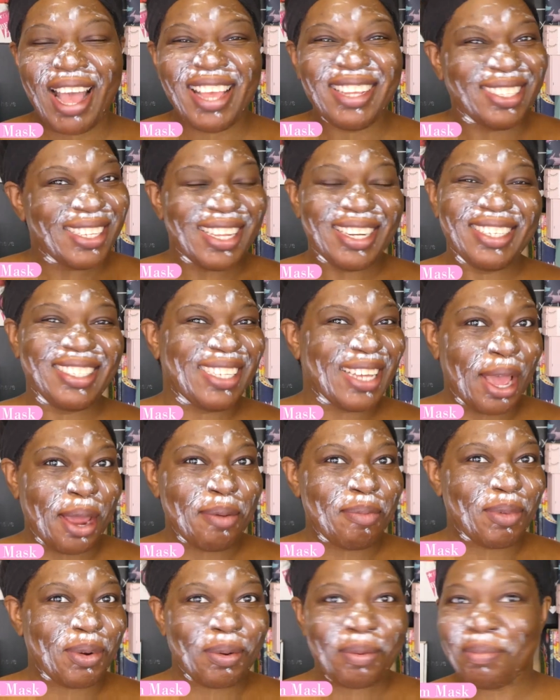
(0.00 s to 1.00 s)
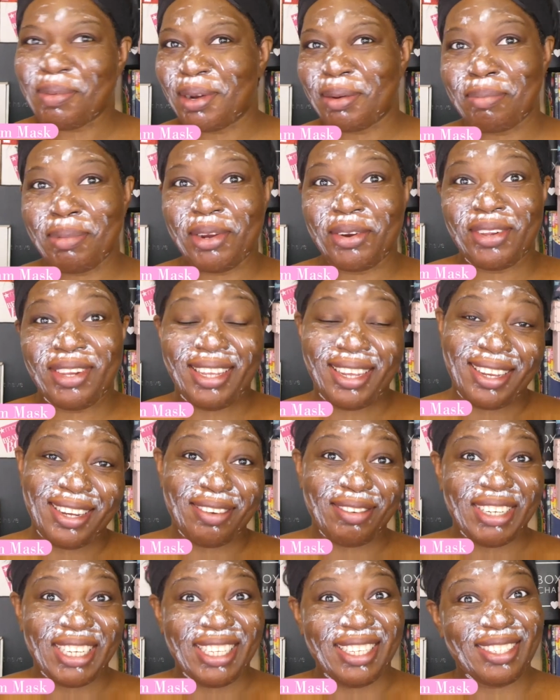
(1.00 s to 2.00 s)
I set a timer, but apparently I
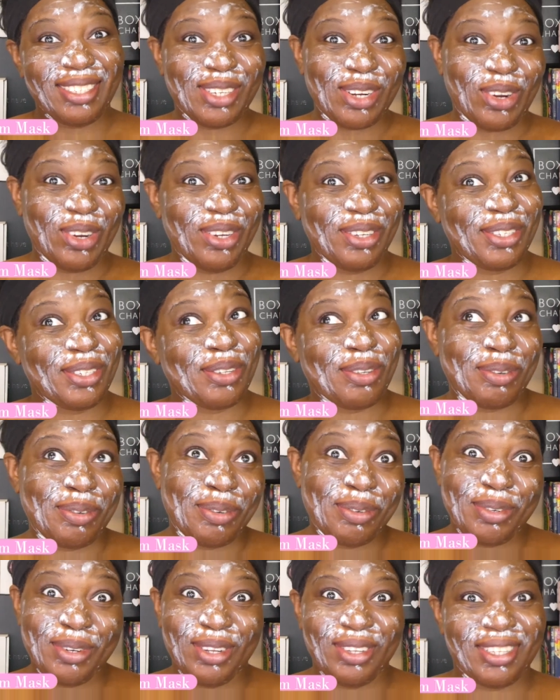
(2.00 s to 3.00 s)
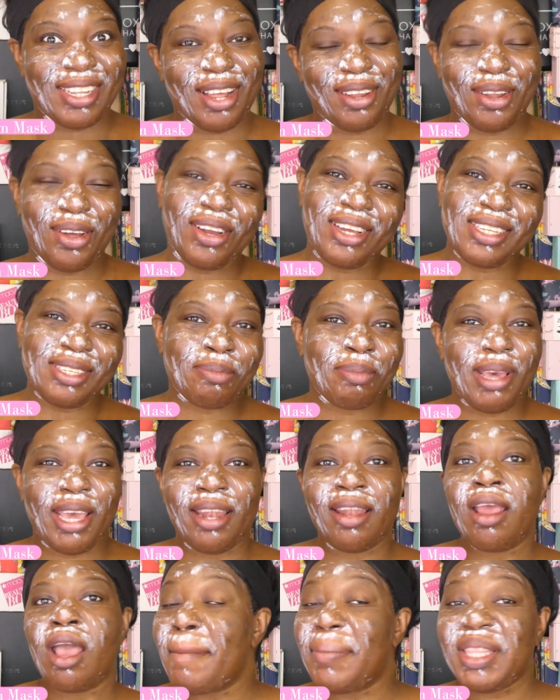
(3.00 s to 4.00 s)
never hit start, so who knows how long it's
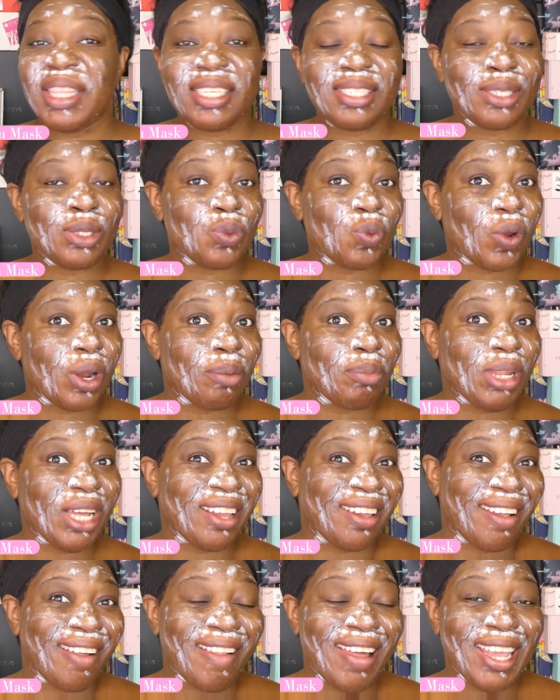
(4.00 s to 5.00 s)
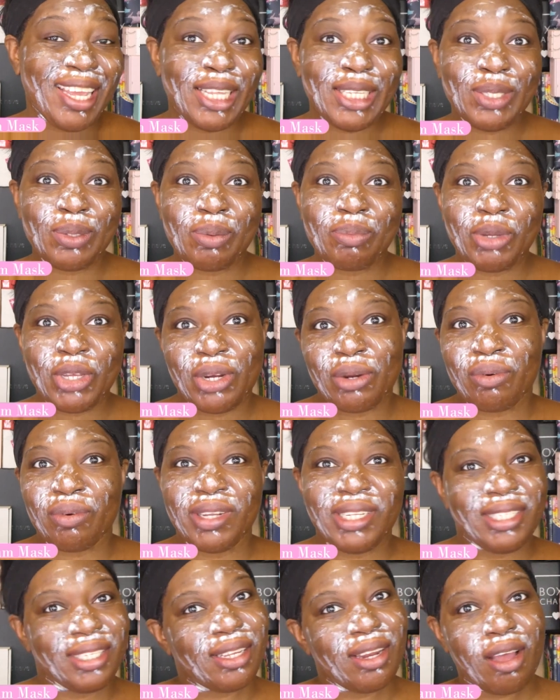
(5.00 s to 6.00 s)
been. But this is what I'm looking like, so I'm gonna
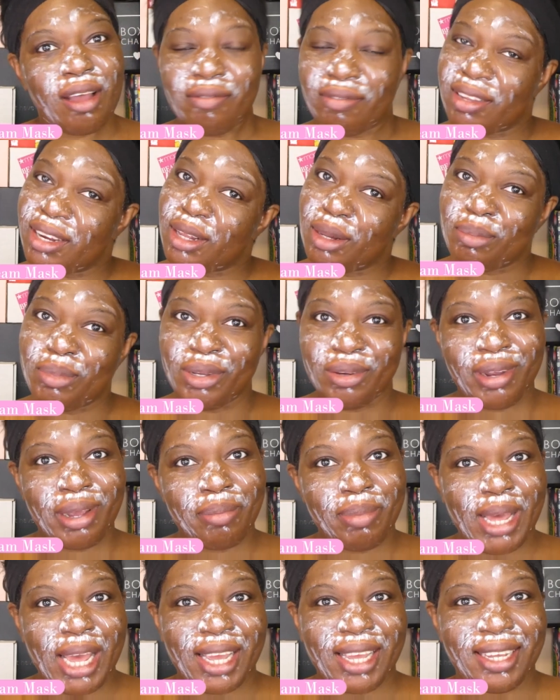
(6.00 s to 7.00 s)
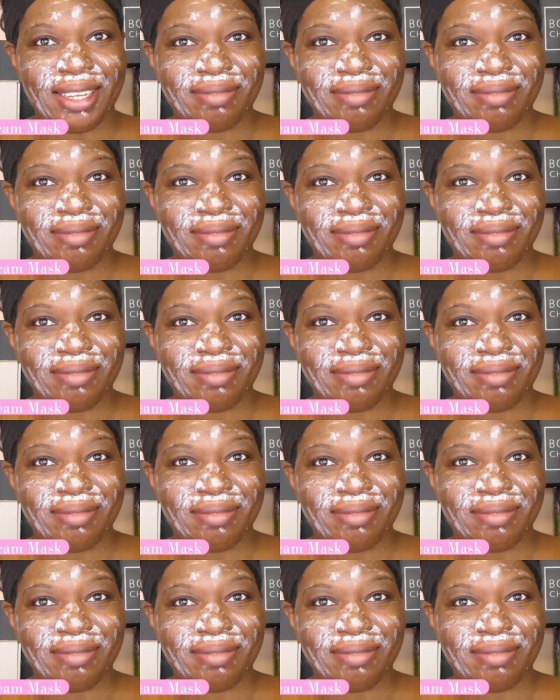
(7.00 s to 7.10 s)
rinse it off and I'll be right back.